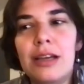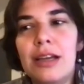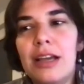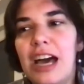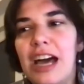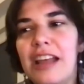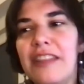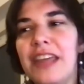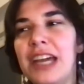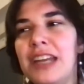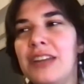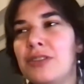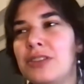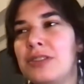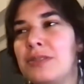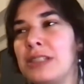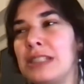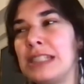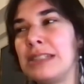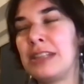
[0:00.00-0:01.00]
And then you
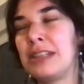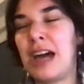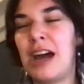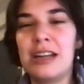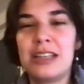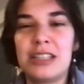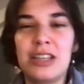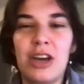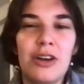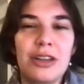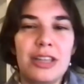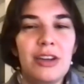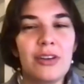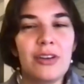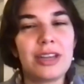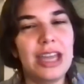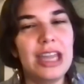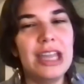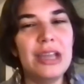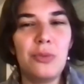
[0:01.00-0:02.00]
start talking,
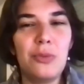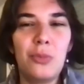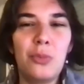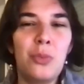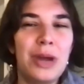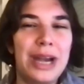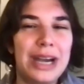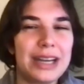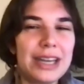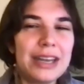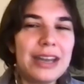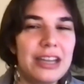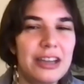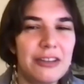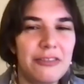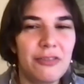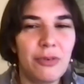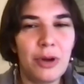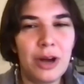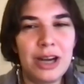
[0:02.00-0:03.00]
okay, where can I
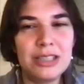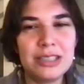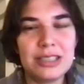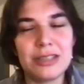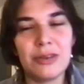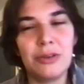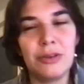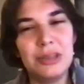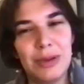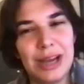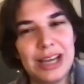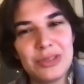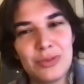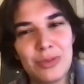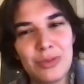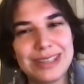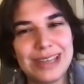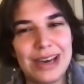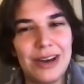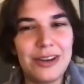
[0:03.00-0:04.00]
afford? So US
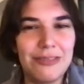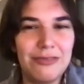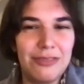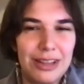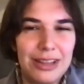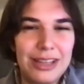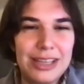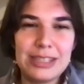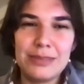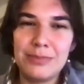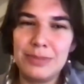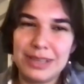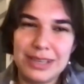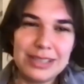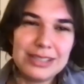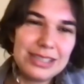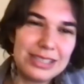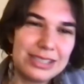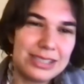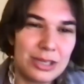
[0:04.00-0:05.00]
was out of the list
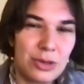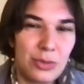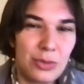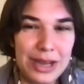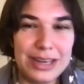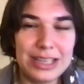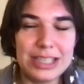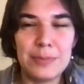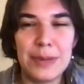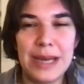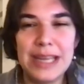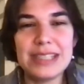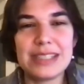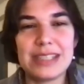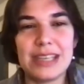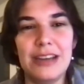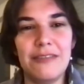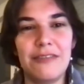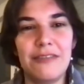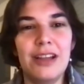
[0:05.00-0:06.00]
because it's quite
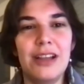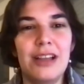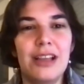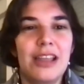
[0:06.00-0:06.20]
expensive.